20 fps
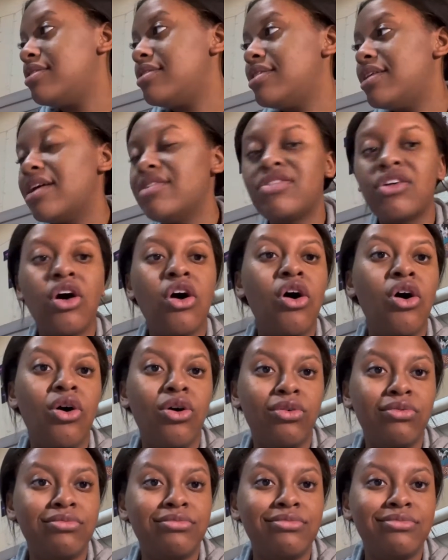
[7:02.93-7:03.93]
That's
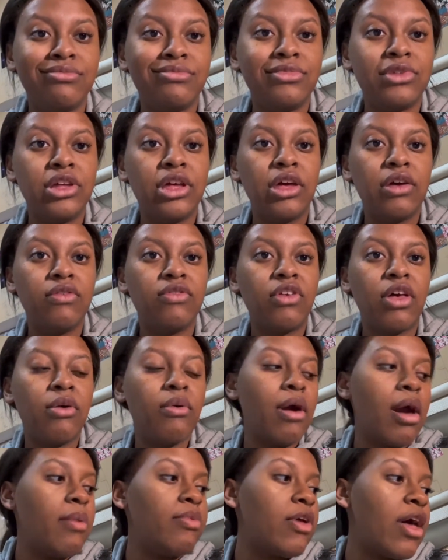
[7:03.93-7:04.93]
all the I
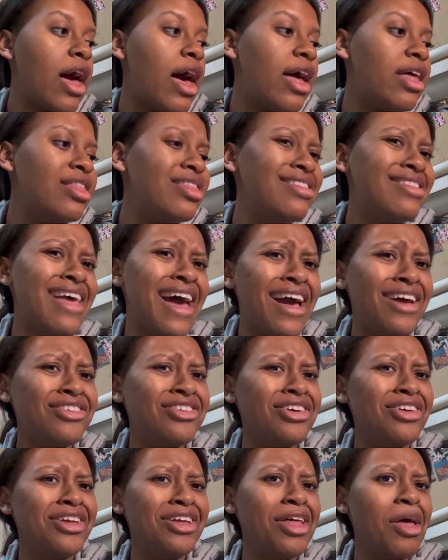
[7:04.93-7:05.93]
wrap. I
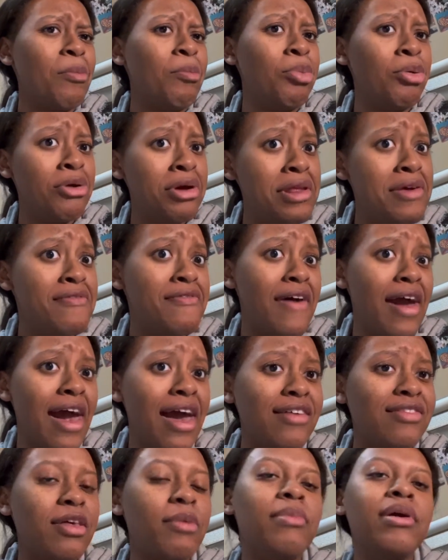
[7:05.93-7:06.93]
actually did that pretty
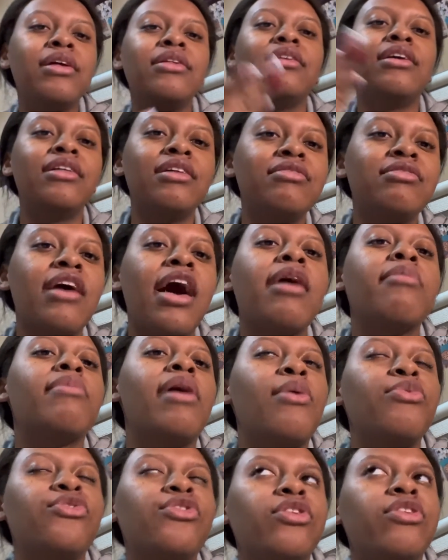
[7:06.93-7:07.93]
fast. I mean, in a time
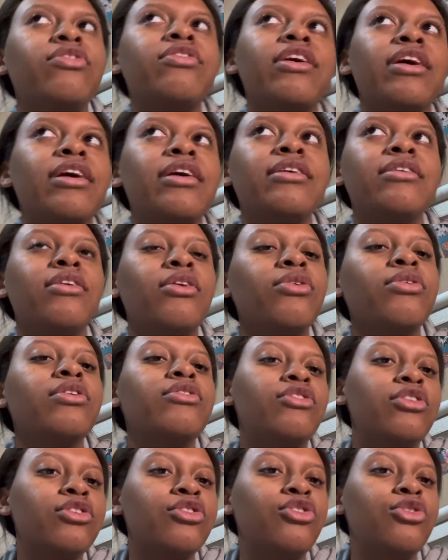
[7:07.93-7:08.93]
lapse, it looks like it only
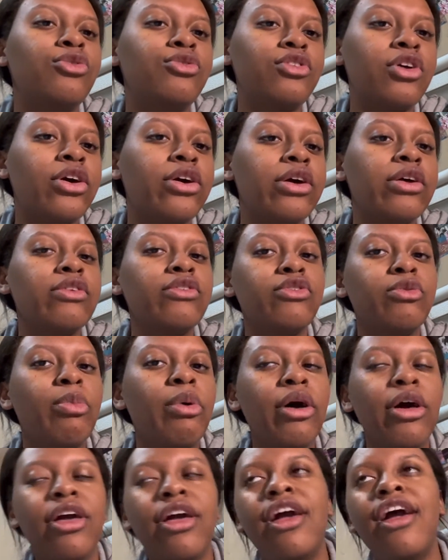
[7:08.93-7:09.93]
took two seconds,
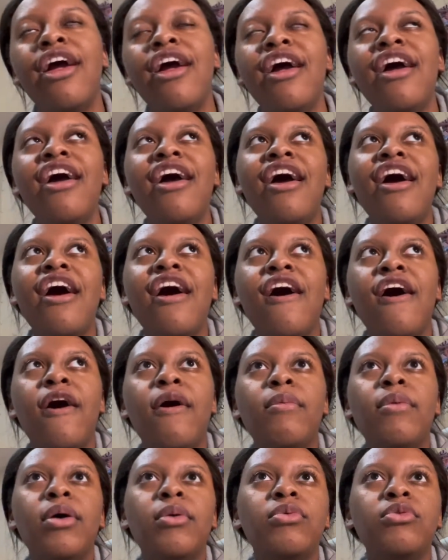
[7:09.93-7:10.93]
but
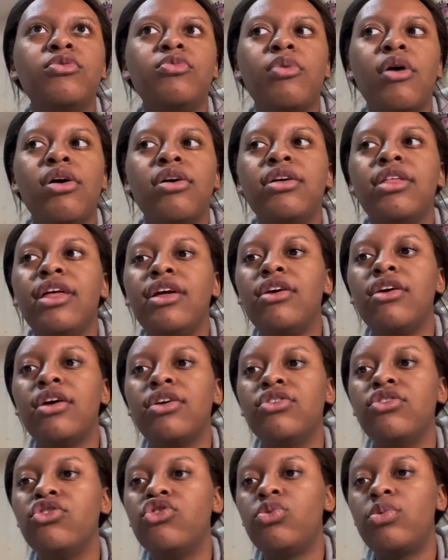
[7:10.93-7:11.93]
um, it was probably like
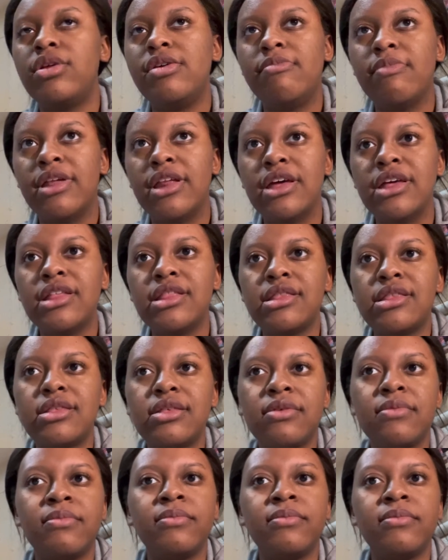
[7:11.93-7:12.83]
under 20 minutes.